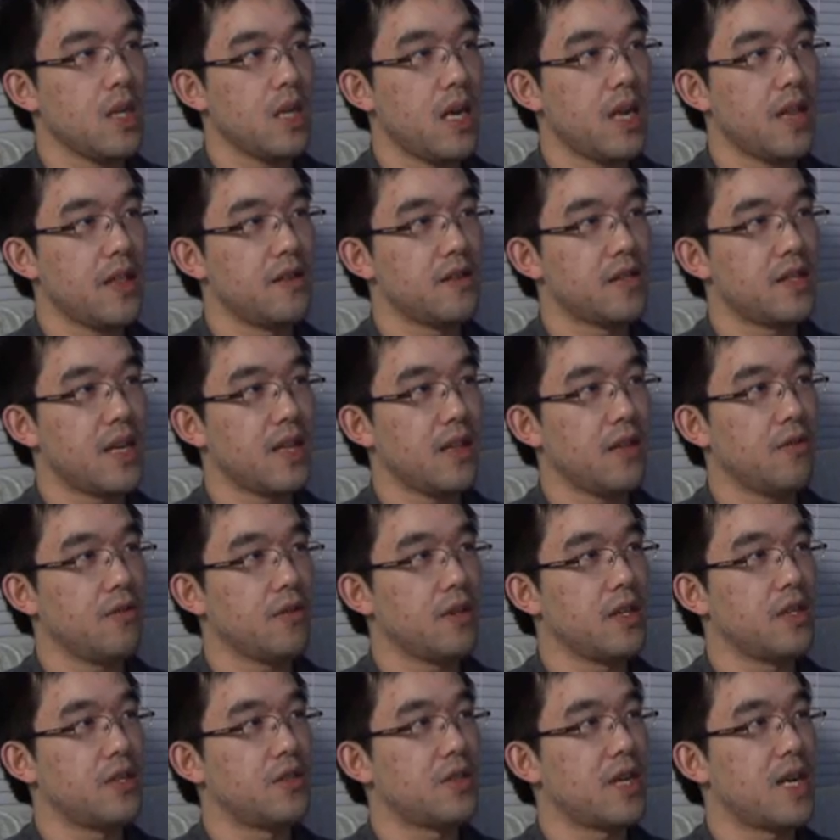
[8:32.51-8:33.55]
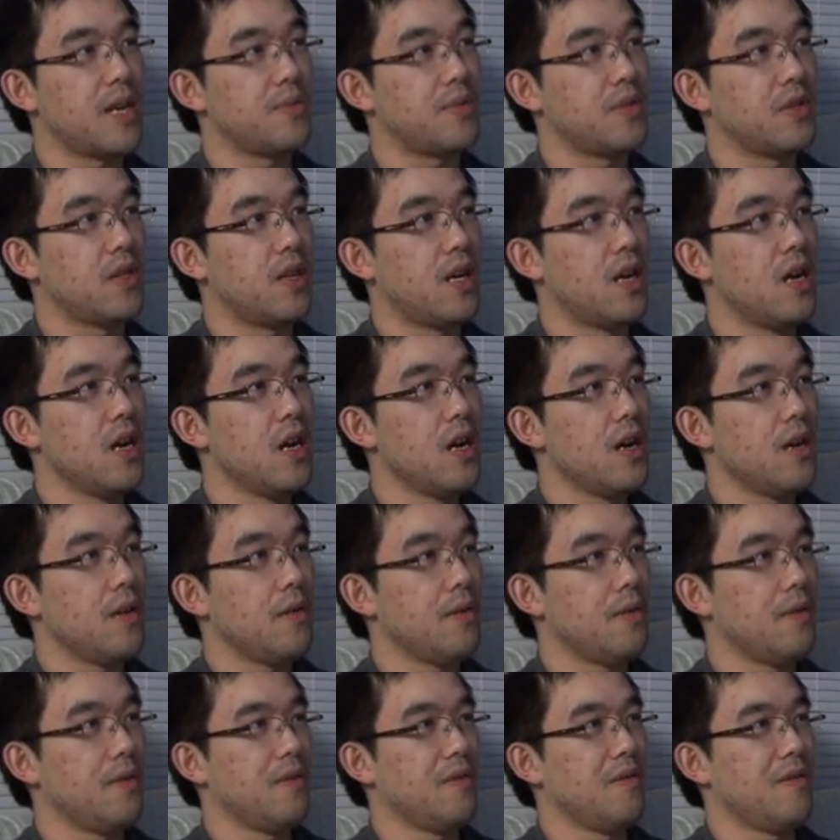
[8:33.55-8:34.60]
Yeah, there's that little contraption that...
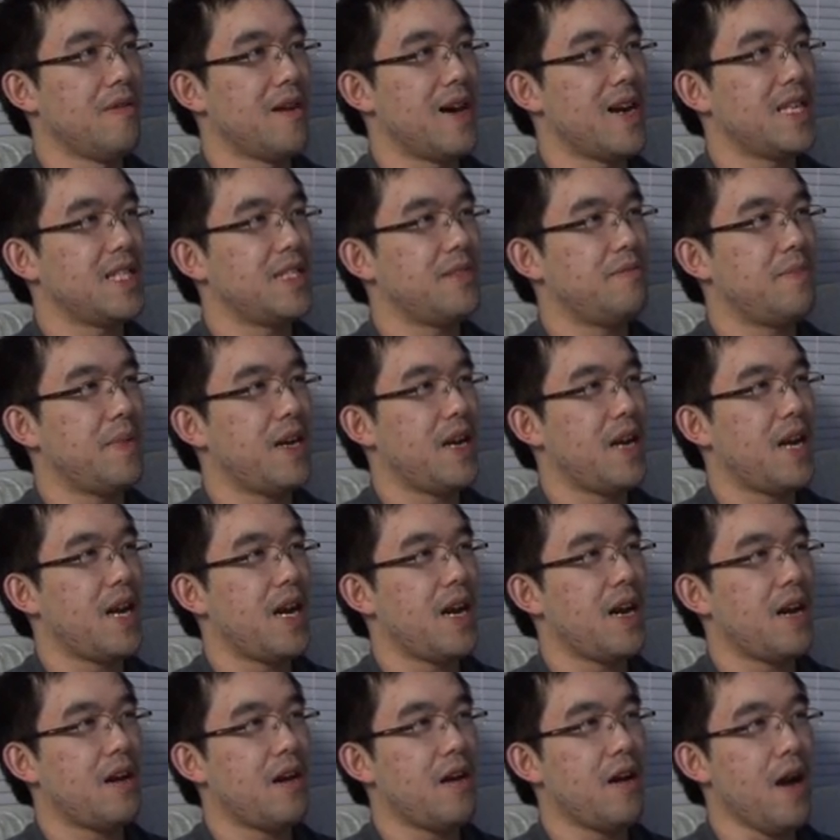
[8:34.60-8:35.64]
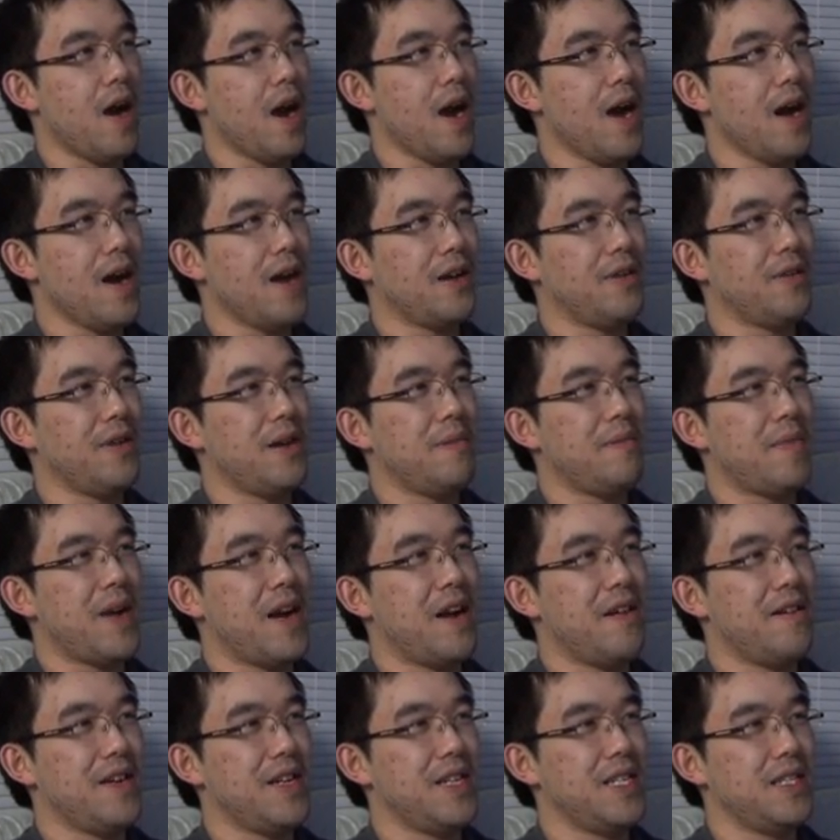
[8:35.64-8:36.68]
Oh, why's banana Ah, green
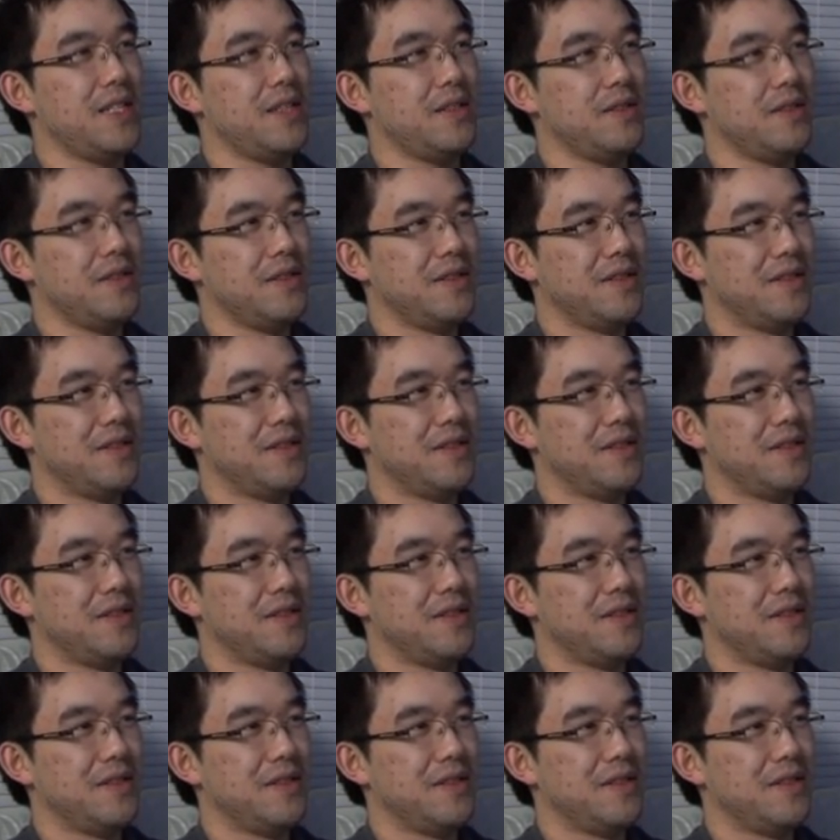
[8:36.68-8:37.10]
berries!